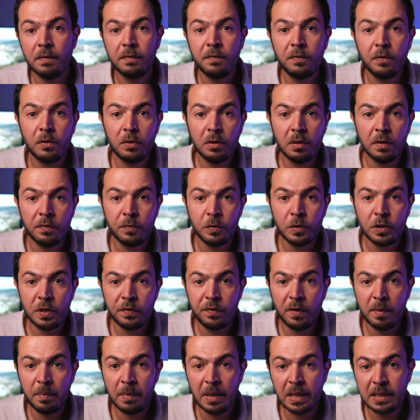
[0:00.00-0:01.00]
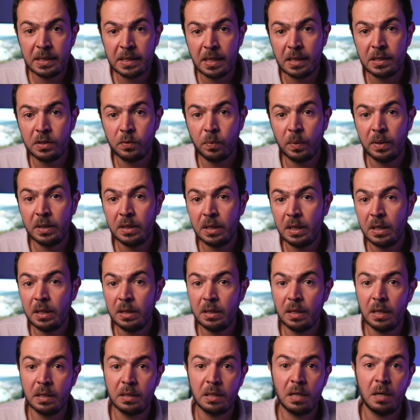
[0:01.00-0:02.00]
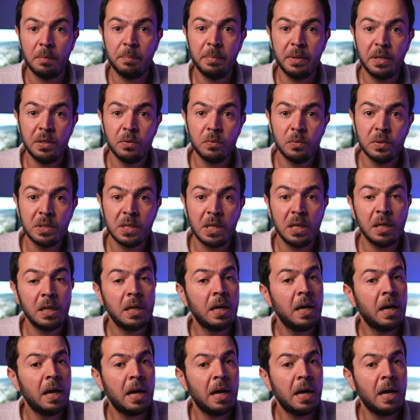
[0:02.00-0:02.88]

for the Fujifilm X-S20 that I'll be using